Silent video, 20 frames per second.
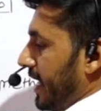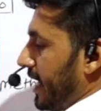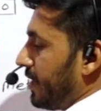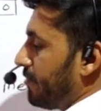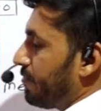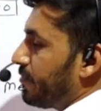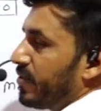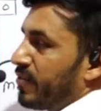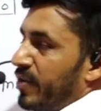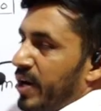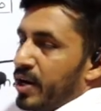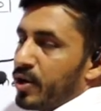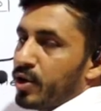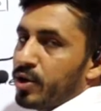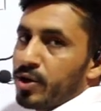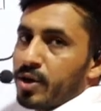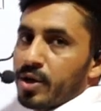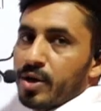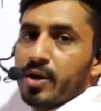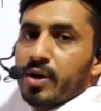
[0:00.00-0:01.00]
If we
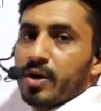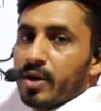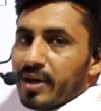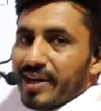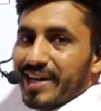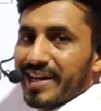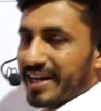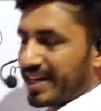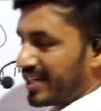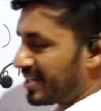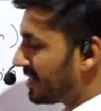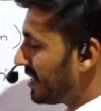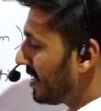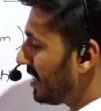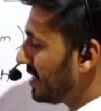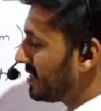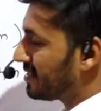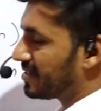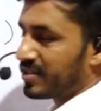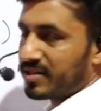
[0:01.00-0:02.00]
want
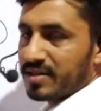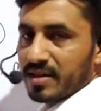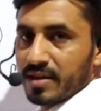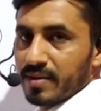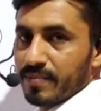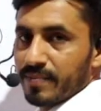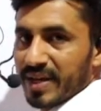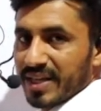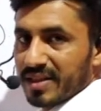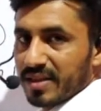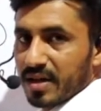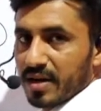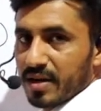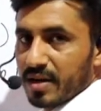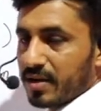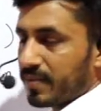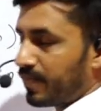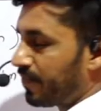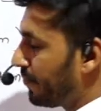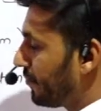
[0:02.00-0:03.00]
rationalization
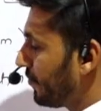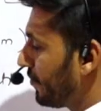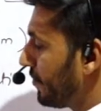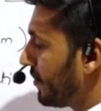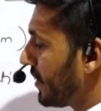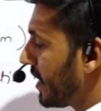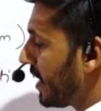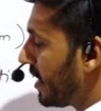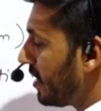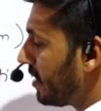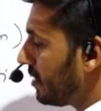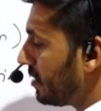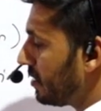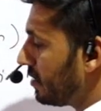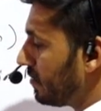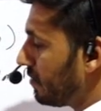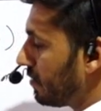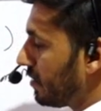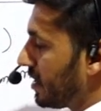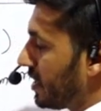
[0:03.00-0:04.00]
method, then
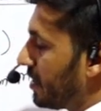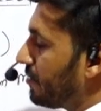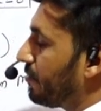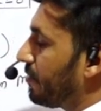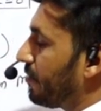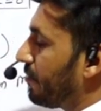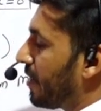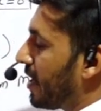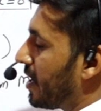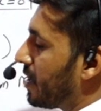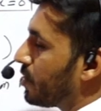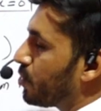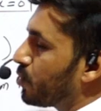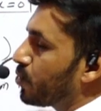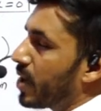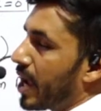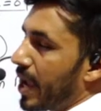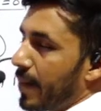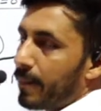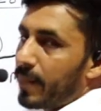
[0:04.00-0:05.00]
if we want to
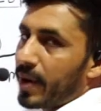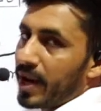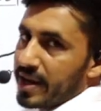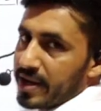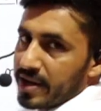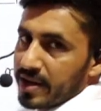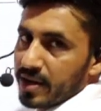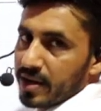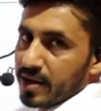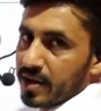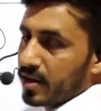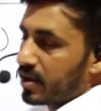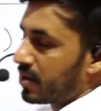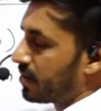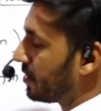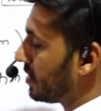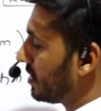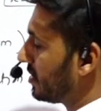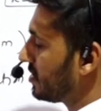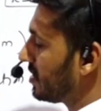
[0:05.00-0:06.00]
apply
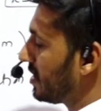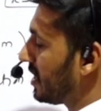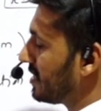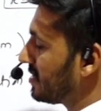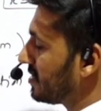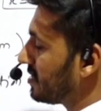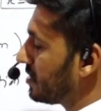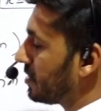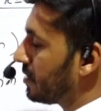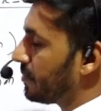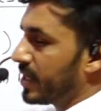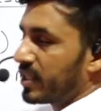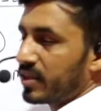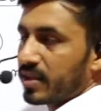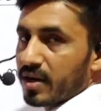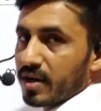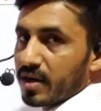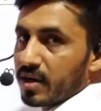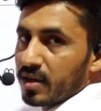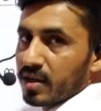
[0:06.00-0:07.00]
rationalization
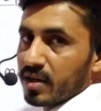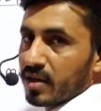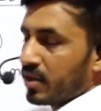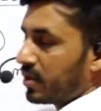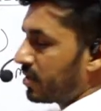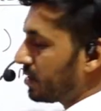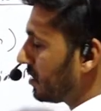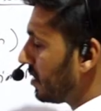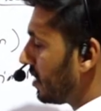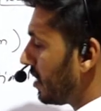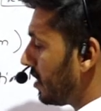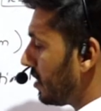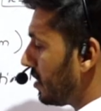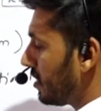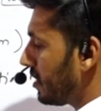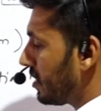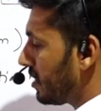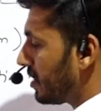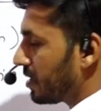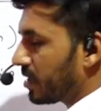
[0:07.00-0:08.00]
method, then
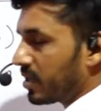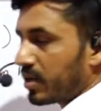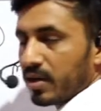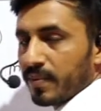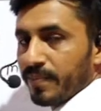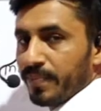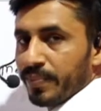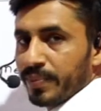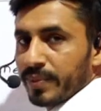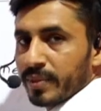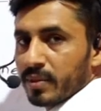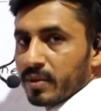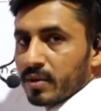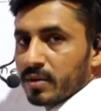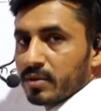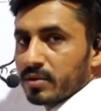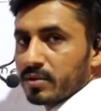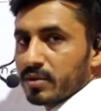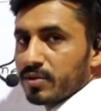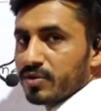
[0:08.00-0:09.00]
here
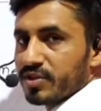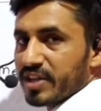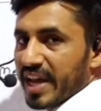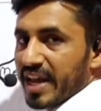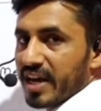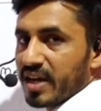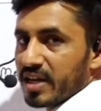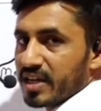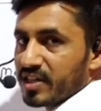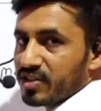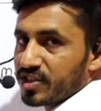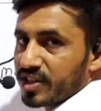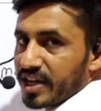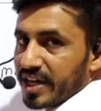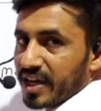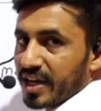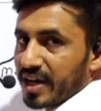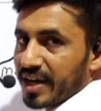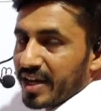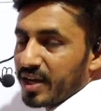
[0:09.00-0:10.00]
sign is
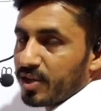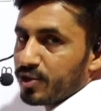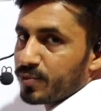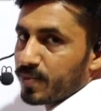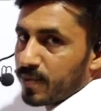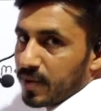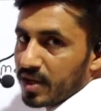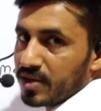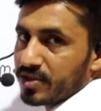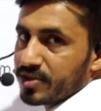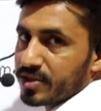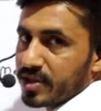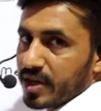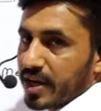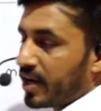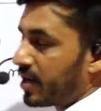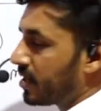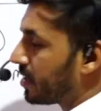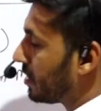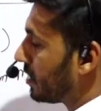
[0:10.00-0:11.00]
taken as plus
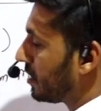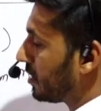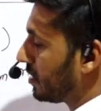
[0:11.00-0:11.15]
in